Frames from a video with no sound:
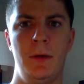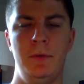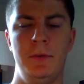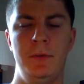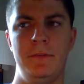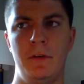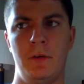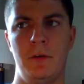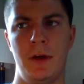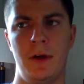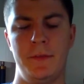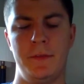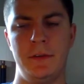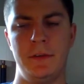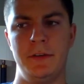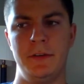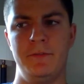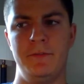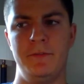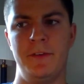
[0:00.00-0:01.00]
believe they were on the
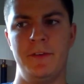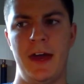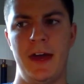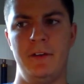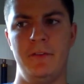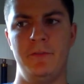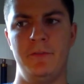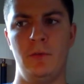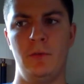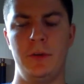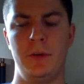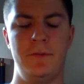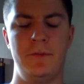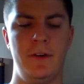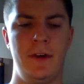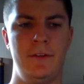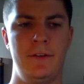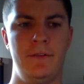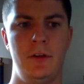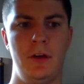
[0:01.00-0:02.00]
Nevada
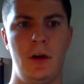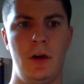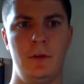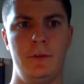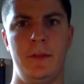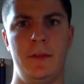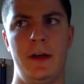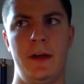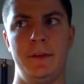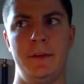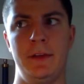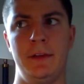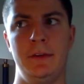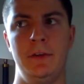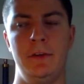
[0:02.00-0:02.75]
45-yard line.